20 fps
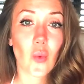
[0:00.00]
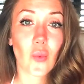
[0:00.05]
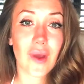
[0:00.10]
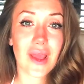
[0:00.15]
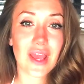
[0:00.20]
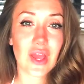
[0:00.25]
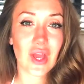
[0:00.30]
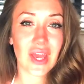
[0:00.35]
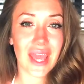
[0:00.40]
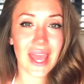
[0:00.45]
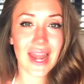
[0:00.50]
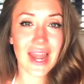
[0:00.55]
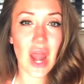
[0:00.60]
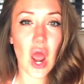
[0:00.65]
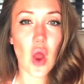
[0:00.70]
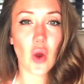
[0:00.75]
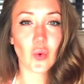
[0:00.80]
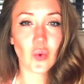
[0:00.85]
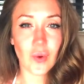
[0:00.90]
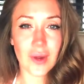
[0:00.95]
where you can
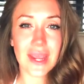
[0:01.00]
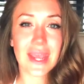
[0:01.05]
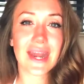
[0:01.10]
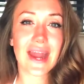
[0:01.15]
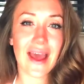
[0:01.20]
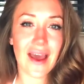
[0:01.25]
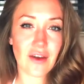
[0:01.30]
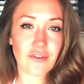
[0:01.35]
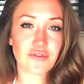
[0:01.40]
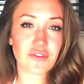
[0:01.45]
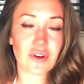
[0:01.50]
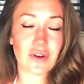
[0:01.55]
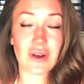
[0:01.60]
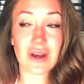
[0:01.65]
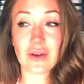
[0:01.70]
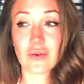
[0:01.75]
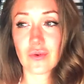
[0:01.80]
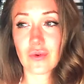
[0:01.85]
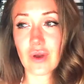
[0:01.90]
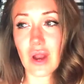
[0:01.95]
read after
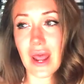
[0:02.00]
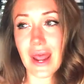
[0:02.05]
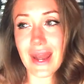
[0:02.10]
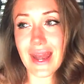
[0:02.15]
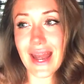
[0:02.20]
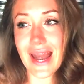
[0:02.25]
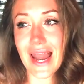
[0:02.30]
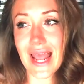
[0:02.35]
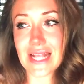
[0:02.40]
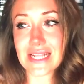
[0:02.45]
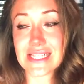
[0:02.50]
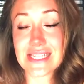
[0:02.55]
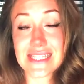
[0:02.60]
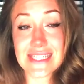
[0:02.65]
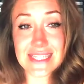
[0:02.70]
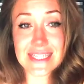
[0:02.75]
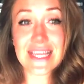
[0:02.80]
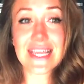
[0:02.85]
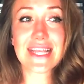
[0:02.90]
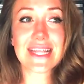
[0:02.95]
and
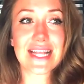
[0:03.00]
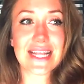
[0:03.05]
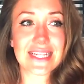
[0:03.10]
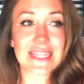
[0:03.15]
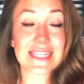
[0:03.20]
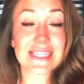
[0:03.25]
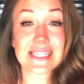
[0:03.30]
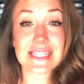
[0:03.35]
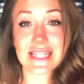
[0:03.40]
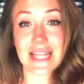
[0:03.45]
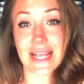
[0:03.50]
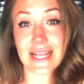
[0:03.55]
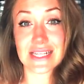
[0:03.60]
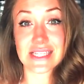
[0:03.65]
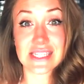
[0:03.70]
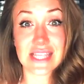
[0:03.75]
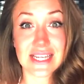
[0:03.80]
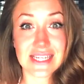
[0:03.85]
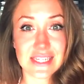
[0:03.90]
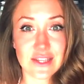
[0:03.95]
see that this is like a
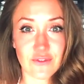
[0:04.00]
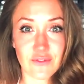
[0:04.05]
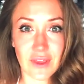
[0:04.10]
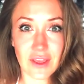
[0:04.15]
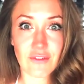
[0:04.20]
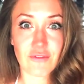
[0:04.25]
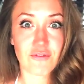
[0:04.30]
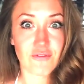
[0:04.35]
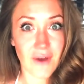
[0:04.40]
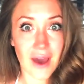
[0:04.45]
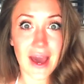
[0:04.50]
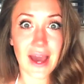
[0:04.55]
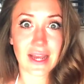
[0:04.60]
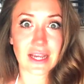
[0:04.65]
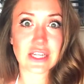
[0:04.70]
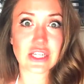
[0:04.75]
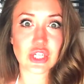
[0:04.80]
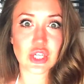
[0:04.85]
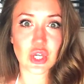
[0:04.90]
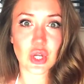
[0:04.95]
scientific
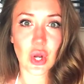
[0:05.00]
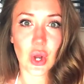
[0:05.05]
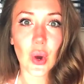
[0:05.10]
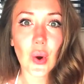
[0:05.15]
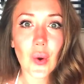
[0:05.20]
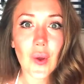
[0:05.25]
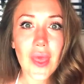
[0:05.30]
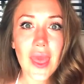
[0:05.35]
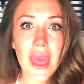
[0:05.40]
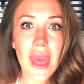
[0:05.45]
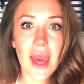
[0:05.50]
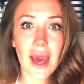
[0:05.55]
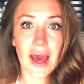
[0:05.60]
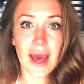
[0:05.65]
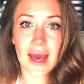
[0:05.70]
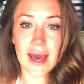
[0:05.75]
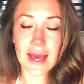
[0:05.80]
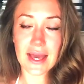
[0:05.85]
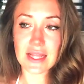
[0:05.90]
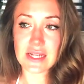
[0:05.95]
fact, you know.
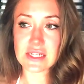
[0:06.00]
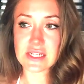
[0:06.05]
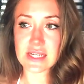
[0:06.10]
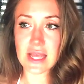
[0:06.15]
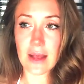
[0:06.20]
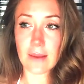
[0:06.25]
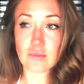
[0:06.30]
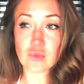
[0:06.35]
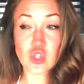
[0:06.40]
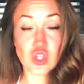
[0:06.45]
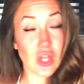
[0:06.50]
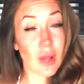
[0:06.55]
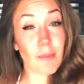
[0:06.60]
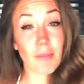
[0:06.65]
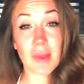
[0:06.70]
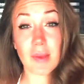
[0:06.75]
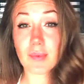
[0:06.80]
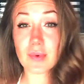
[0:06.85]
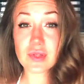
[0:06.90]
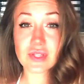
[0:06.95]
And
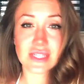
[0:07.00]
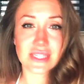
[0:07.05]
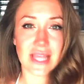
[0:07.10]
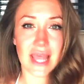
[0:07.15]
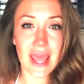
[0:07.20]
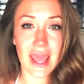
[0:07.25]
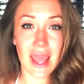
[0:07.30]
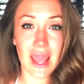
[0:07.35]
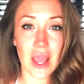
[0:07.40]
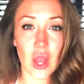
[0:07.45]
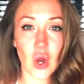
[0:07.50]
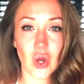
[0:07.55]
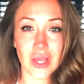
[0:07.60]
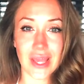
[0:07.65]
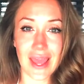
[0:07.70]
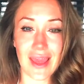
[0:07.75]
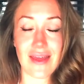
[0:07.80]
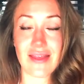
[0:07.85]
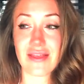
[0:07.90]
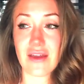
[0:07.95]
some people say,
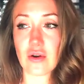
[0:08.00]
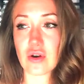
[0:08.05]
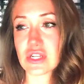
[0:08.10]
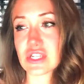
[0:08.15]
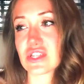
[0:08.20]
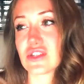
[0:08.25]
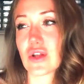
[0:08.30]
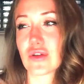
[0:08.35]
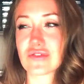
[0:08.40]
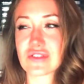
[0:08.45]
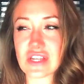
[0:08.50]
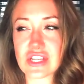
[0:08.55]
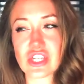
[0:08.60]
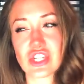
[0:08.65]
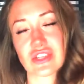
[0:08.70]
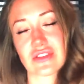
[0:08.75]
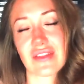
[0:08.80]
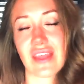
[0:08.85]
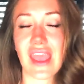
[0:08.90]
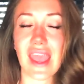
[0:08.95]
okay, there is no
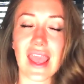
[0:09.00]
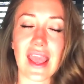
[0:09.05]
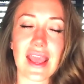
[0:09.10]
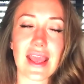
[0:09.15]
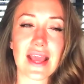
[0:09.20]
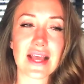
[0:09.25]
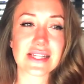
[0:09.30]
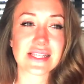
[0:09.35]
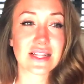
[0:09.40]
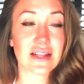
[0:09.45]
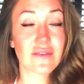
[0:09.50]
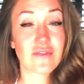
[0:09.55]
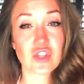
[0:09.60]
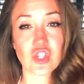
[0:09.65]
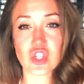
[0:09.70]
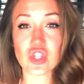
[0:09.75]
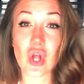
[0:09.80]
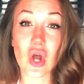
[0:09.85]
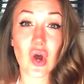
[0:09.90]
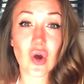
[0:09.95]
such thing as liver
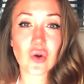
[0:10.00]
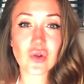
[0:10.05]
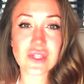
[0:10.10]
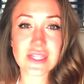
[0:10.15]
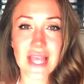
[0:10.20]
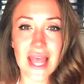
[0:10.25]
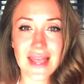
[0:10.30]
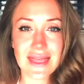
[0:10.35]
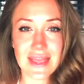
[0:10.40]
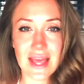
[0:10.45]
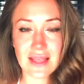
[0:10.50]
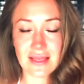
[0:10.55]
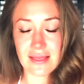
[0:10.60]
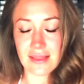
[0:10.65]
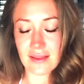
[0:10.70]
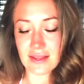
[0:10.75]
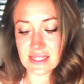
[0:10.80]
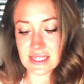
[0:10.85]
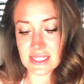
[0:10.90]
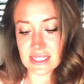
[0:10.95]
stones, and that
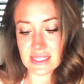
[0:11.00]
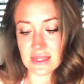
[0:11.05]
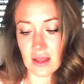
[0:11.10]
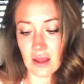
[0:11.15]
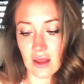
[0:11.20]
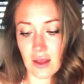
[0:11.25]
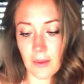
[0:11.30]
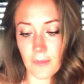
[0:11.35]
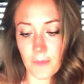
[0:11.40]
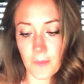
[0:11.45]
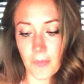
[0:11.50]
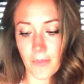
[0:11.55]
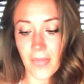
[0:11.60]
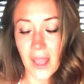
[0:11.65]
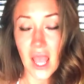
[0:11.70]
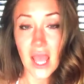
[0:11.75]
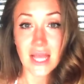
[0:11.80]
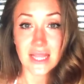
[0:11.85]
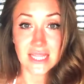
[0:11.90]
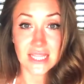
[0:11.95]

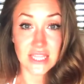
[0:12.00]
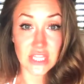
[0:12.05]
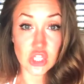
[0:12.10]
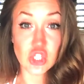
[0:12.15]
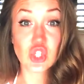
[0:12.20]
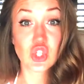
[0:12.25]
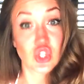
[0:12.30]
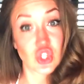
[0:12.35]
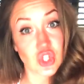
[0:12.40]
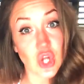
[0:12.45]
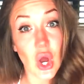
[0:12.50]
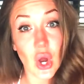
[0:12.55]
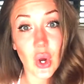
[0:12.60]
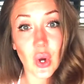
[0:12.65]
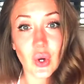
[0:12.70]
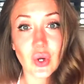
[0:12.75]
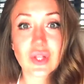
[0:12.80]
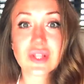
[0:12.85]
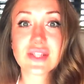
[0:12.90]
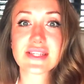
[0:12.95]
that the
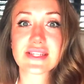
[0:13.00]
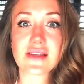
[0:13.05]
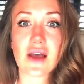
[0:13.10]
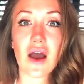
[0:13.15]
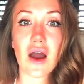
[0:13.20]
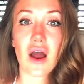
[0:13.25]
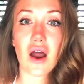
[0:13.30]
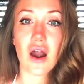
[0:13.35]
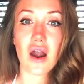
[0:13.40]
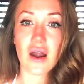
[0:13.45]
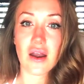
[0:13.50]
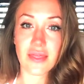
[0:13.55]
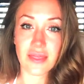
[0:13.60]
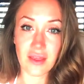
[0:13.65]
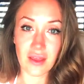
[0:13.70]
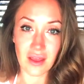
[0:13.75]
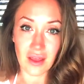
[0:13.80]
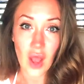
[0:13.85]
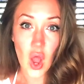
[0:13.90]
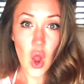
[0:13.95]
stones are
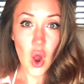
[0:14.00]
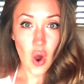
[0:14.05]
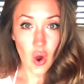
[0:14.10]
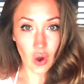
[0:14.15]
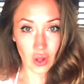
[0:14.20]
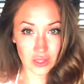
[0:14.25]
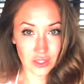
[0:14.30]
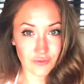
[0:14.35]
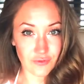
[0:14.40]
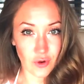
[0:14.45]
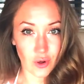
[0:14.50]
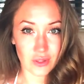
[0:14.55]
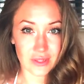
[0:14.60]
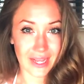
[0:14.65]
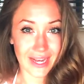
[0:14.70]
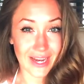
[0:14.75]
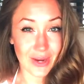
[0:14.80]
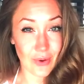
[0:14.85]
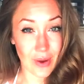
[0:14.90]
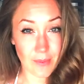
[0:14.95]
the olive oil
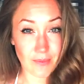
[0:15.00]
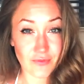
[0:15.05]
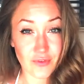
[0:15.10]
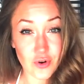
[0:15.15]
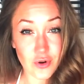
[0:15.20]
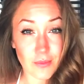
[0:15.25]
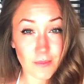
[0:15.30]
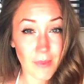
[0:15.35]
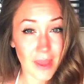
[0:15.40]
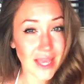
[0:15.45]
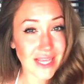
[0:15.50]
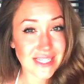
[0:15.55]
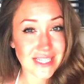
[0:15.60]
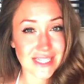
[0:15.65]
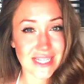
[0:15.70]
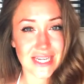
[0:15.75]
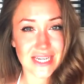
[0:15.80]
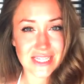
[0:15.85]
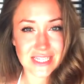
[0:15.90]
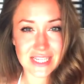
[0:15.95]
and grapefruit mix
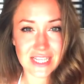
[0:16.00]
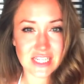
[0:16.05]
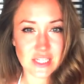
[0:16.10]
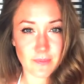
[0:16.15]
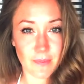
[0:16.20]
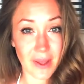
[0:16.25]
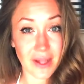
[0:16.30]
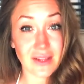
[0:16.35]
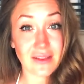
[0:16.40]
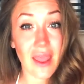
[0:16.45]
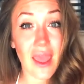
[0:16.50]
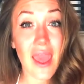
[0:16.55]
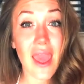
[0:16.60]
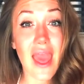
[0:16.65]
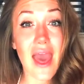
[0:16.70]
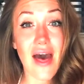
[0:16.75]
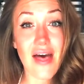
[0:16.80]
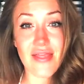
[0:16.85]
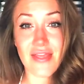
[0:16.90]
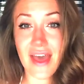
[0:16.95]
that is expelled.
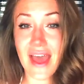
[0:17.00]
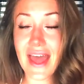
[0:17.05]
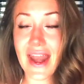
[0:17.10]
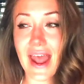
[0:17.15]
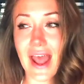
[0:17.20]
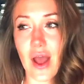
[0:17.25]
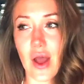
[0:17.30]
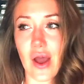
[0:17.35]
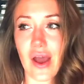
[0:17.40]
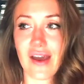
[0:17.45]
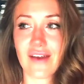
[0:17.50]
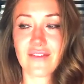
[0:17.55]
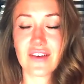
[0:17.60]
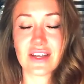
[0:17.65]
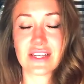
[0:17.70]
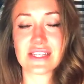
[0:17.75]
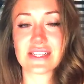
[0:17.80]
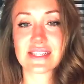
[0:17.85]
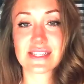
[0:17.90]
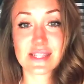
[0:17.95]
That, however,
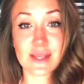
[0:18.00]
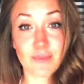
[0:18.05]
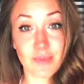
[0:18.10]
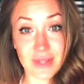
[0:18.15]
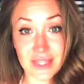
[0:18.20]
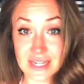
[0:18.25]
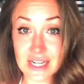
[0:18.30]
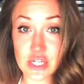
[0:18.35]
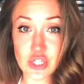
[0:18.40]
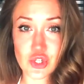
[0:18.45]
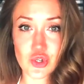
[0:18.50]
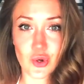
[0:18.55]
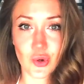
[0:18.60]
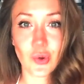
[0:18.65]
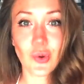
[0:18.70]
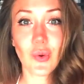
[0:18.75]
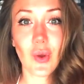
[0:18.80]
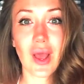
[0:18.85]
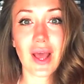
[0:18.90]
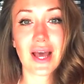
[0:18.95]
is simply not
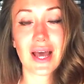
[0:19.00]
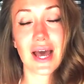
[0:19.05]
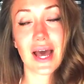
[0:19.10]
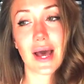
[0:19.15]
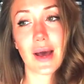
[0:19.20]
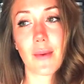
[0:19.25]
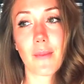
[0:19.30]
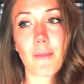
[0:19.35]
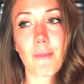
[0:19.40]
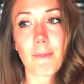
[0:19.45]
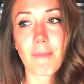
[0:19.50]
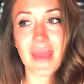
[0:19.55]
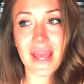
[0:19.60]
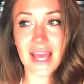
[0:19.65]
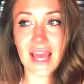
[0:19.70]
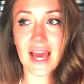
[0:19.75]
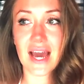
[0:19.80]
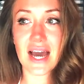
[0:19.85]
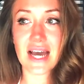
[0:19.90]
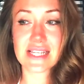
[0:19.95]
true,
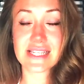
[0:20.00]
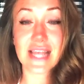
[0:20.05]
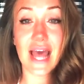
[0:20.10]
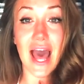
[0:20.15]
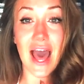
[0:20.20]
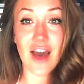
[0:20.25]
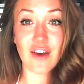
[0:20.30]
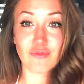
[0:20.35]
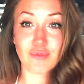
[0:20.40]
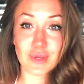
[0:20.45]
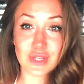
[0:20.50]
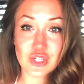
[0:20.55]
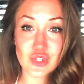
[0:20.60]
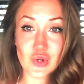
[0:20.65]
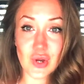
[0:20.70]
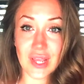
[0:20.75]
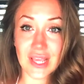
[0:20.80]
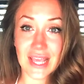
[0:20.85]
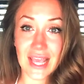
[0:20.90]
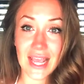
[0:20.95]
because I've been
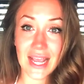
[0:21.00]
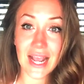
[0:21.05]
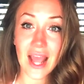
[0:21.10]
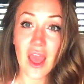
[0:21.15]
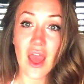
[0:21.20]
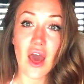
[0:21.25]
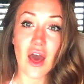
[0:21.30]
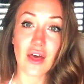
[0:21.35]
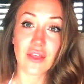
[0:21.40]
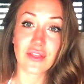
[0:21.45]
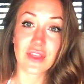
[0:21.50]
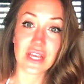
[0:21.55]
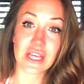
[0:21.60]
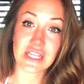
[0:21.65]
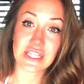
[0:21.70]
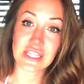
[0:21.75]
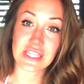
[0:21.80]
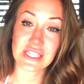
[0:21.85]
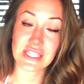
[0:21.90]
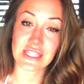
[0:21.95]
drinking
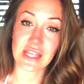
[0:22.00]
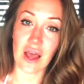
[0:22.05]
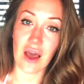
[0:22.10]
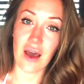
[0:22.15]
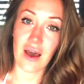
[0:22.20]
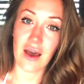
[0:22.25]
this